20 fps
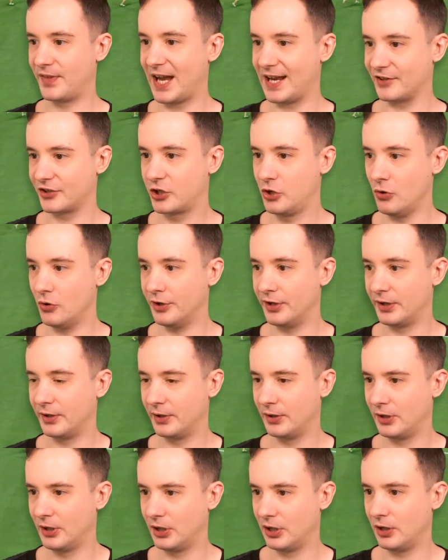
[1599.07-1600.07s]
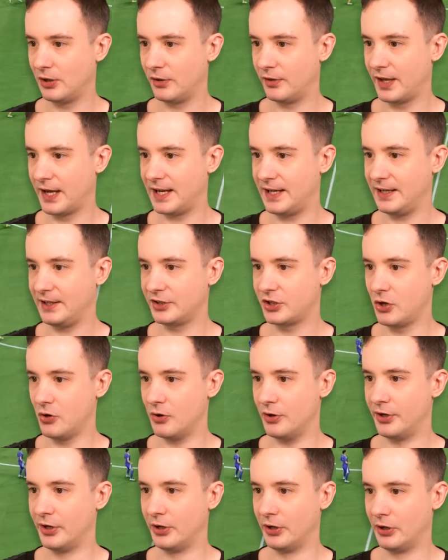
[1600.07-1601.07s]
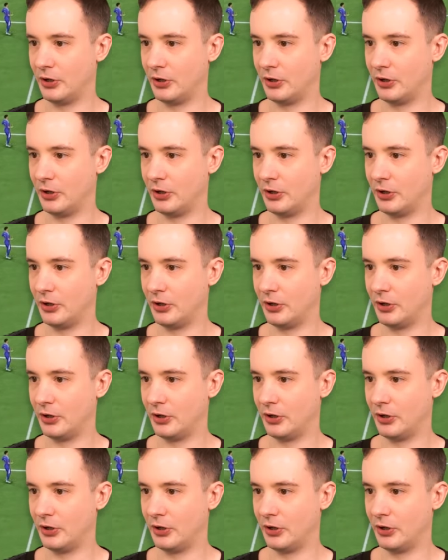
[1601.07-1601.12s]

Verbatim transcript: That's good. That is good.